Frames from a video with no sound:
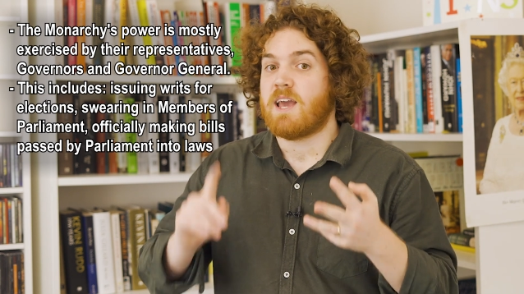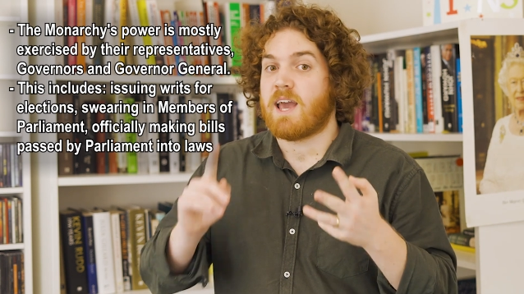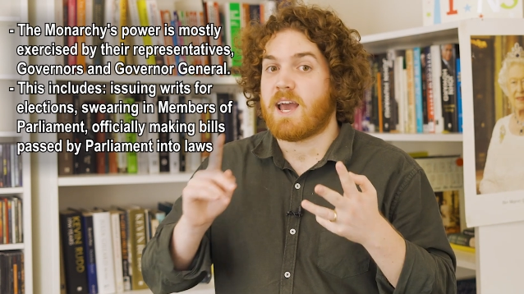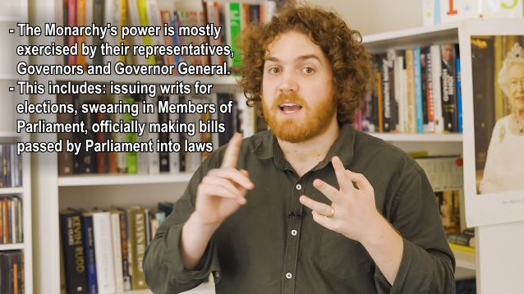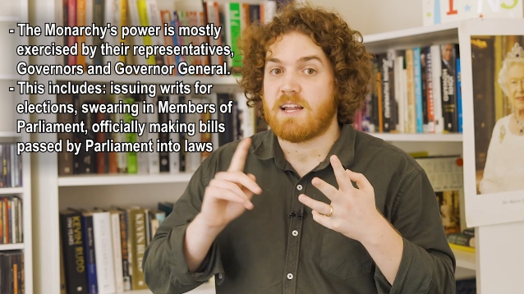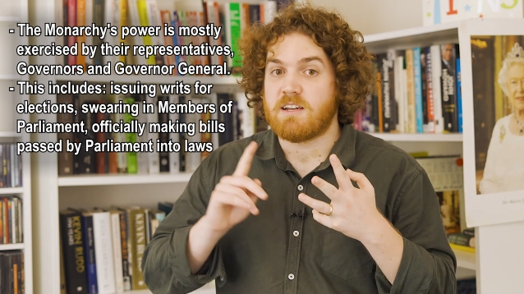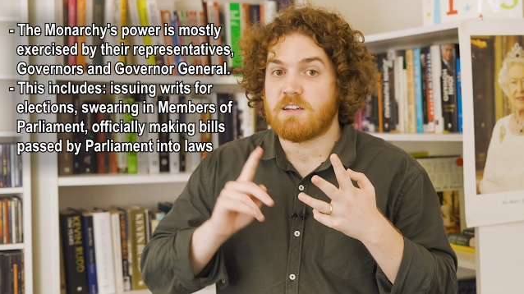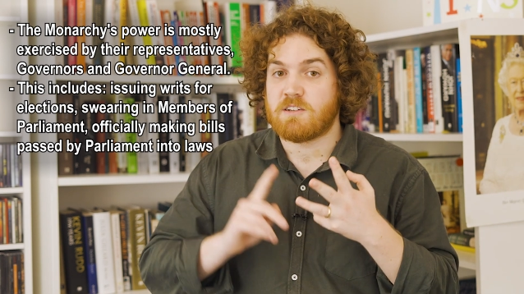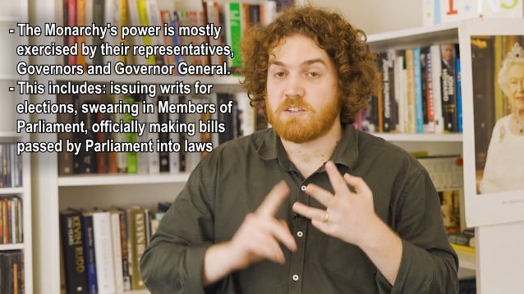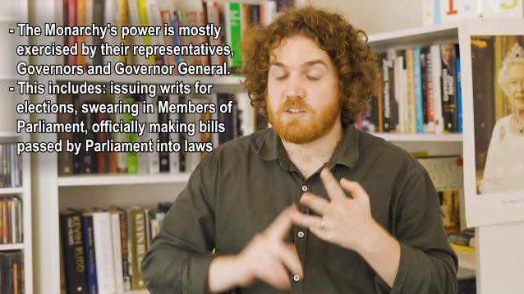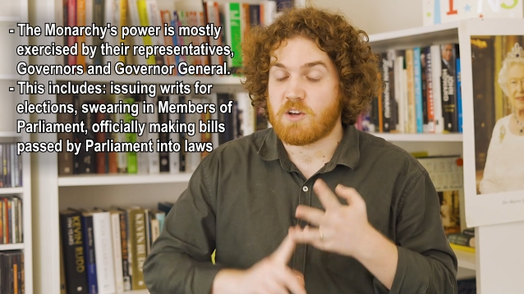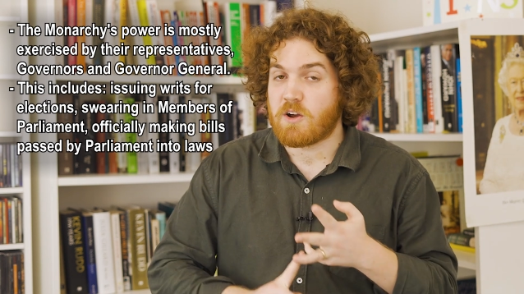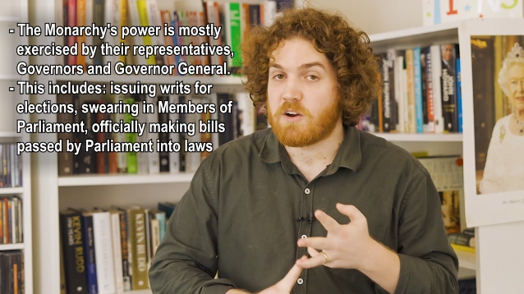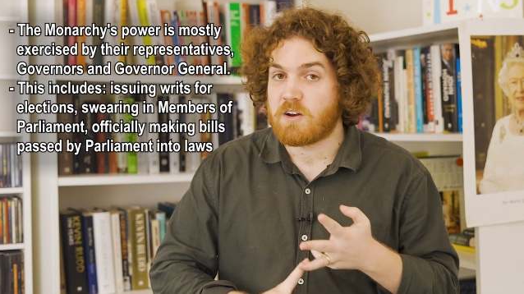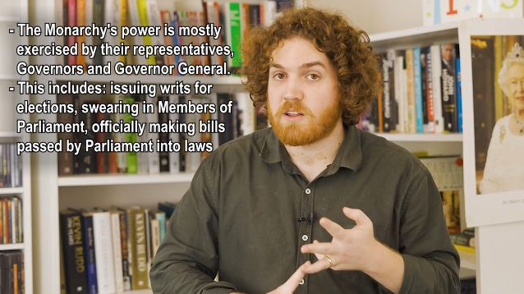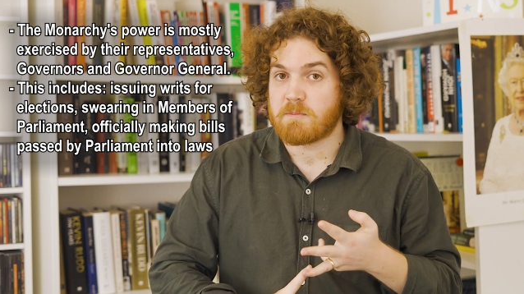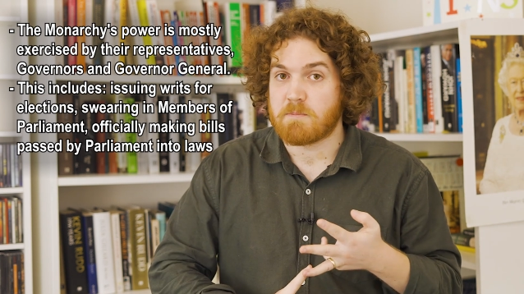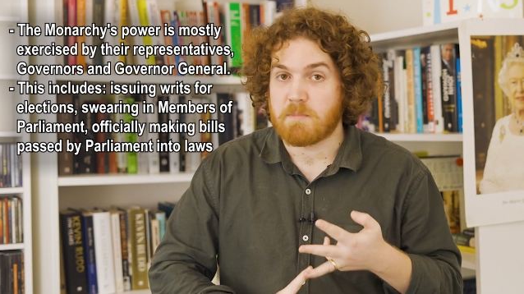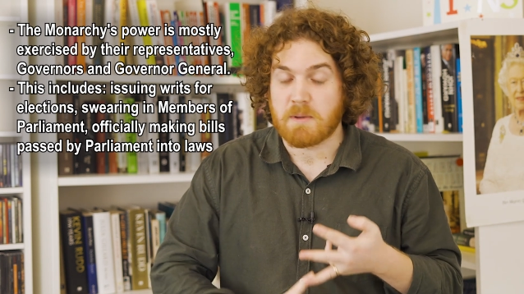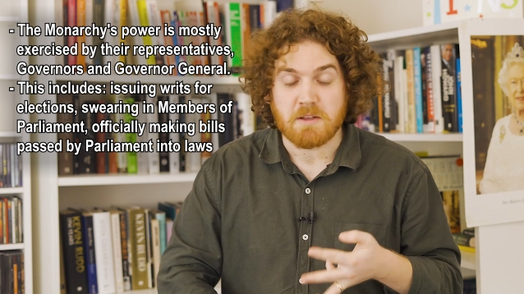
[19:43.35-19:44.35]
and
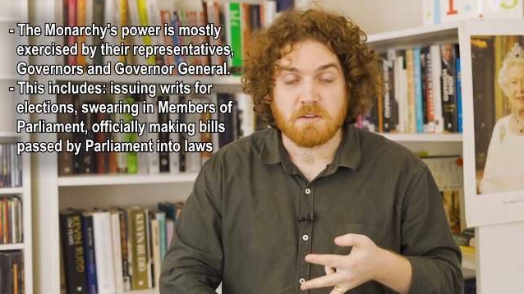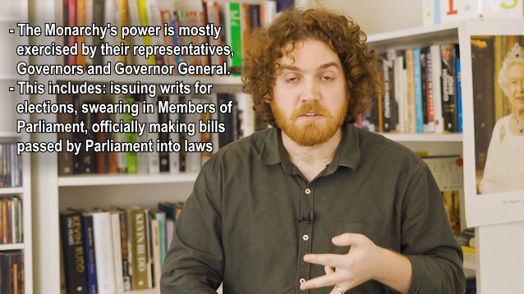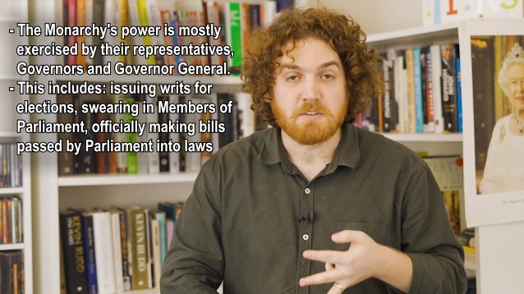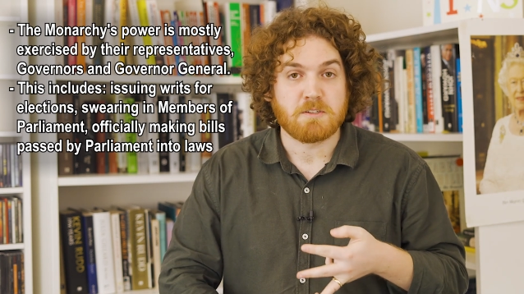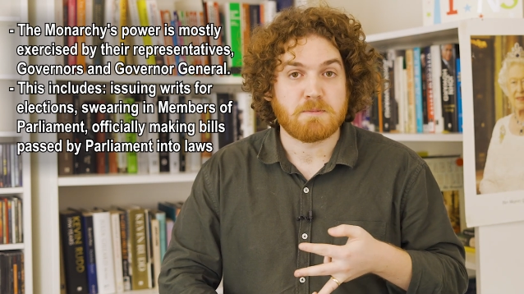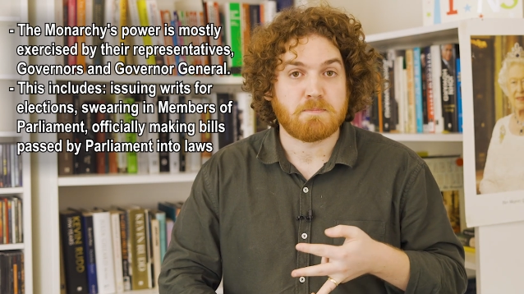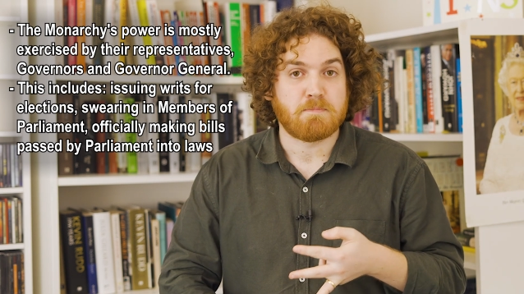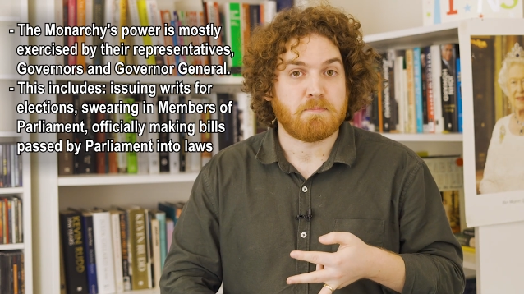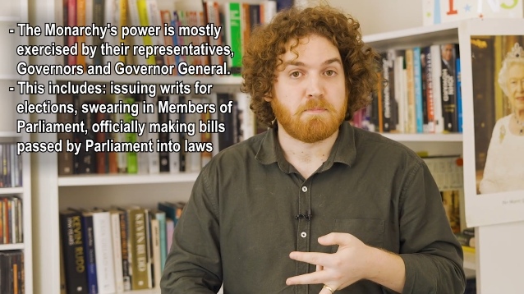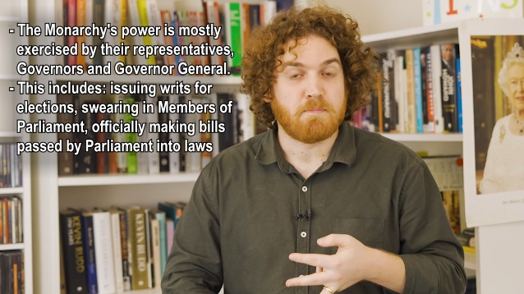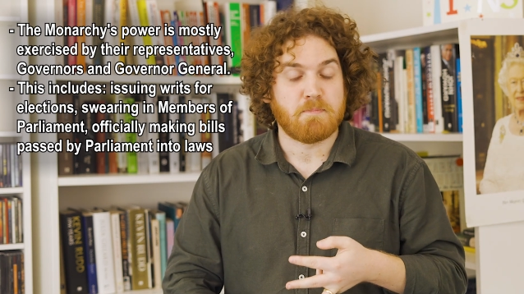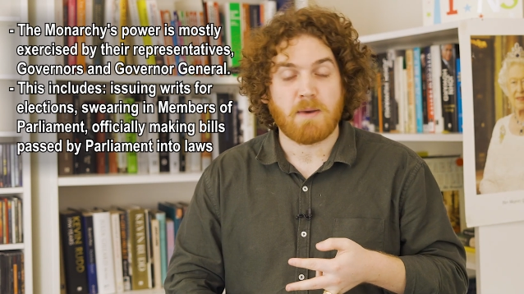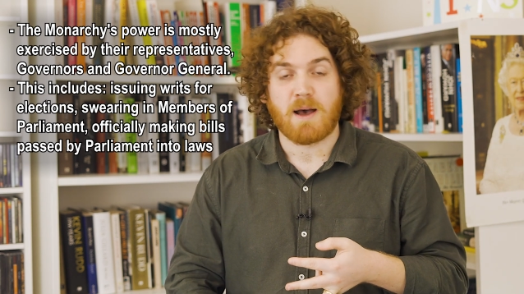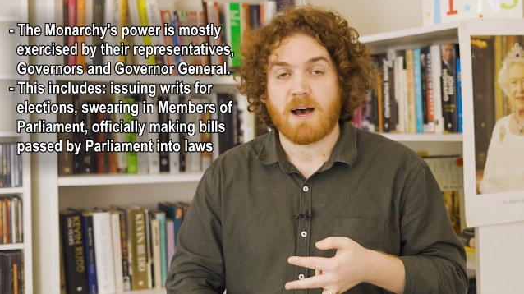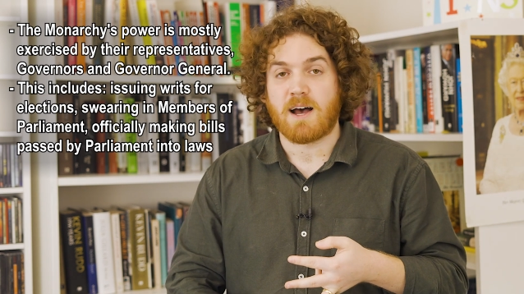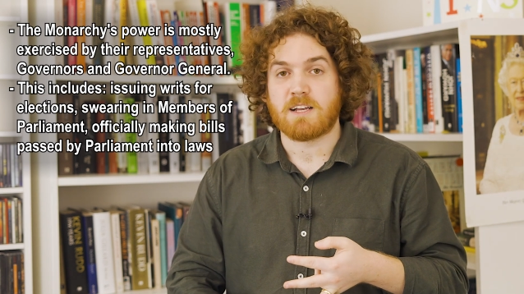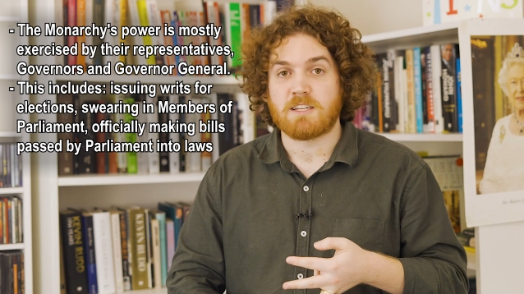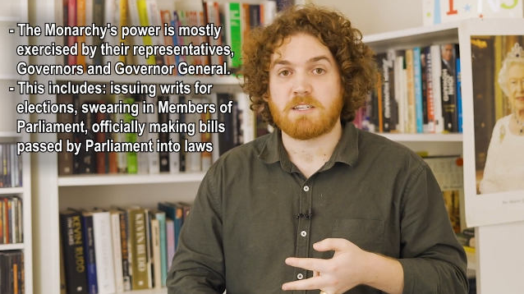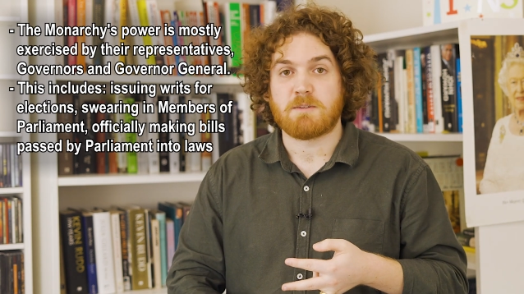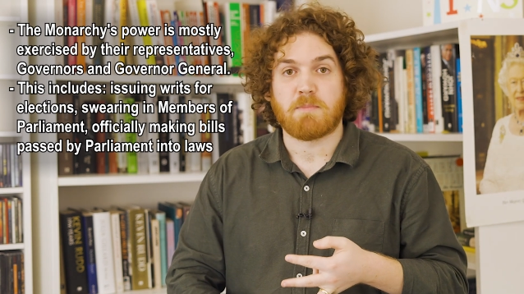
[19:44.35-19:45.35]
turning bills
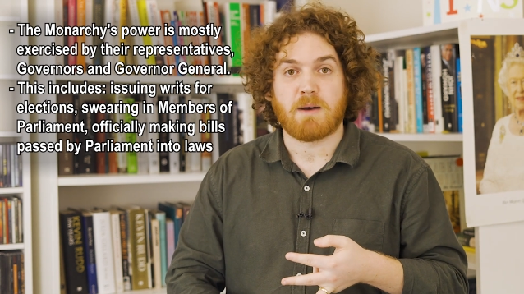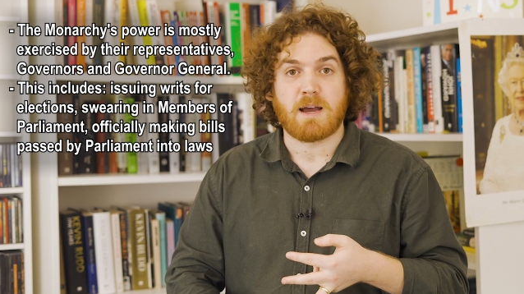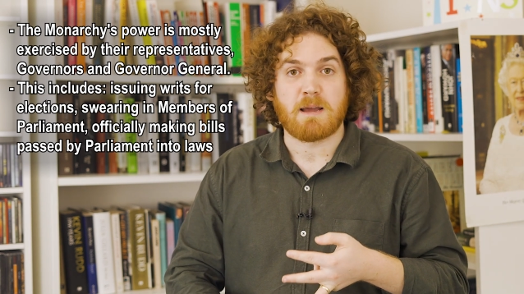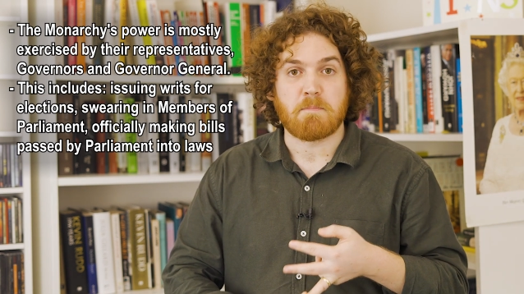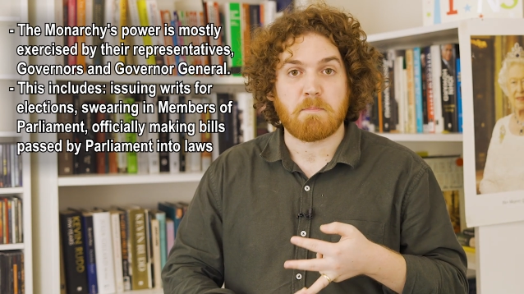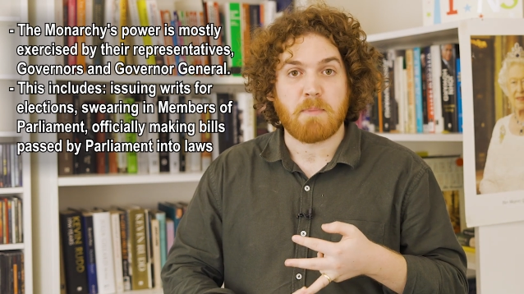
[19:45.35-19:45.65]
passed by